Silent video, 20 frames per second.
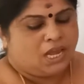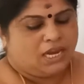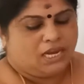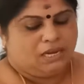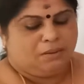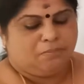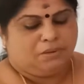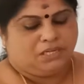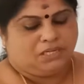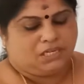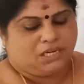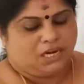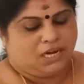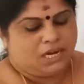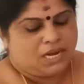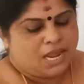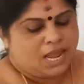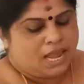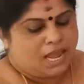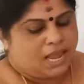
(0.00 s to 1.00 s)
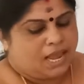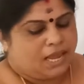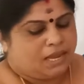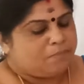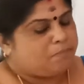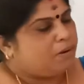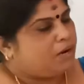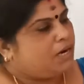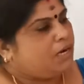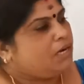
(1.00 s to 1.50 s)
limited,
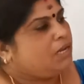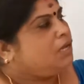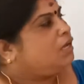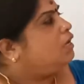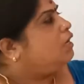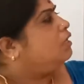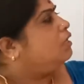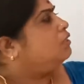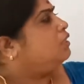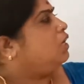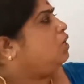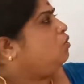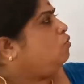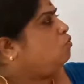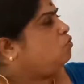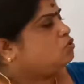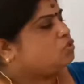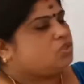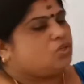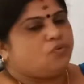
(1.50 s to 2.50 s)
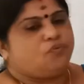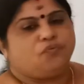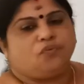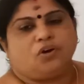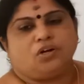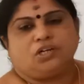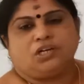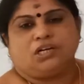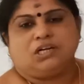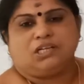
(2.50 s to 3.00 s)
but the use of
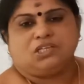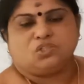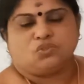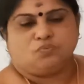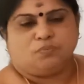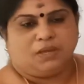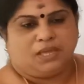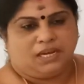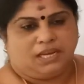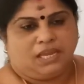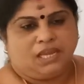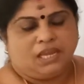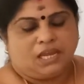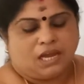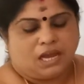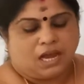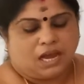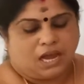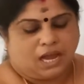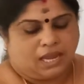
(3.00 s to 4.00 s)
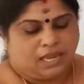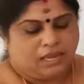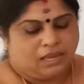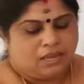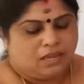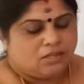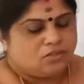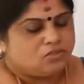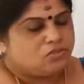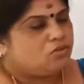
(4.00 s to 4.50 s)
water is very high.
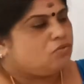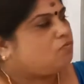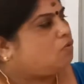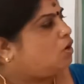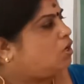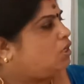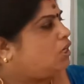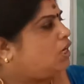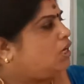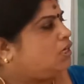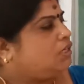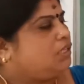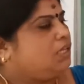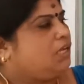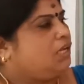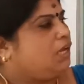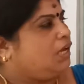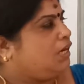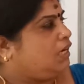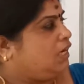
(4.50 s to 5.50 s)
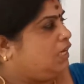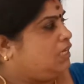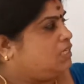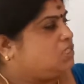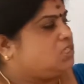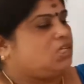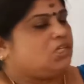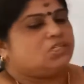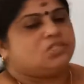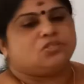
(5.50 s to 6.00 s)
So what are the
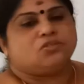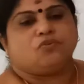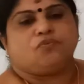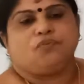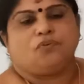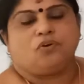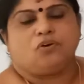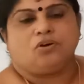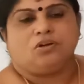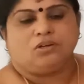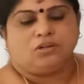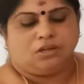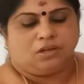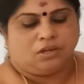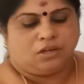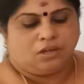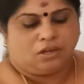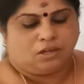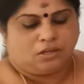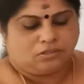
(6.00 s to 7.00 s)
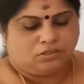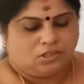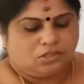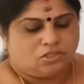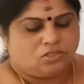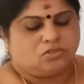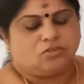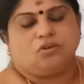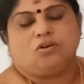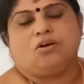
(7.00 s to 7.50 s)
reasons for
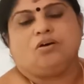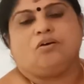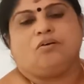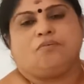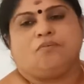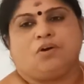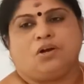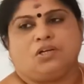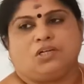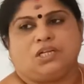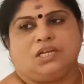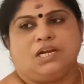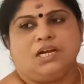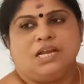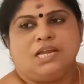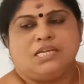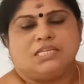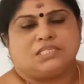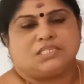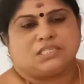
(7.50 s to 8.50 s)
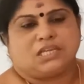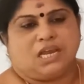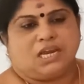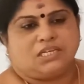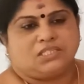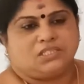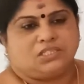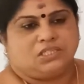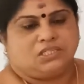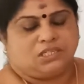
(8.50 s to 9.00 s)
this water
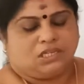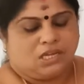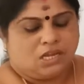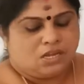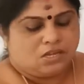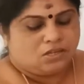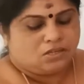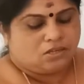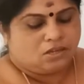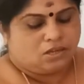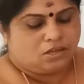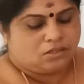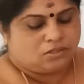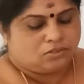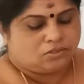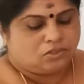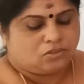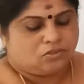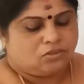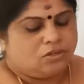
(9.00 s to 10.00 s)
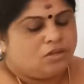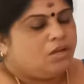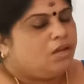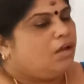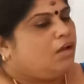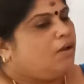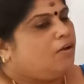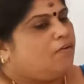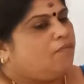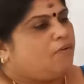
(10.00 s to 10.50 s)
scarcity?
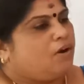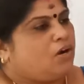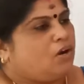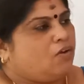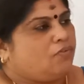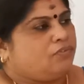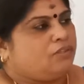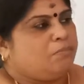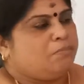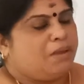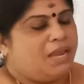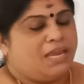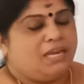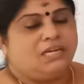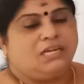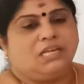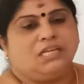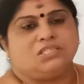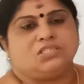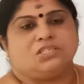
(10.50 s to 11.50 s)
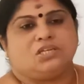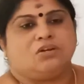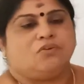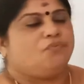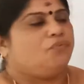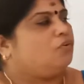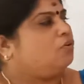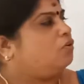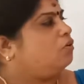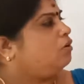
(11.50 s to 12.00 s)
One of the main reason
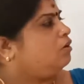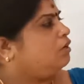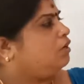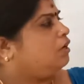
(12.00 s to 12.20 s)
for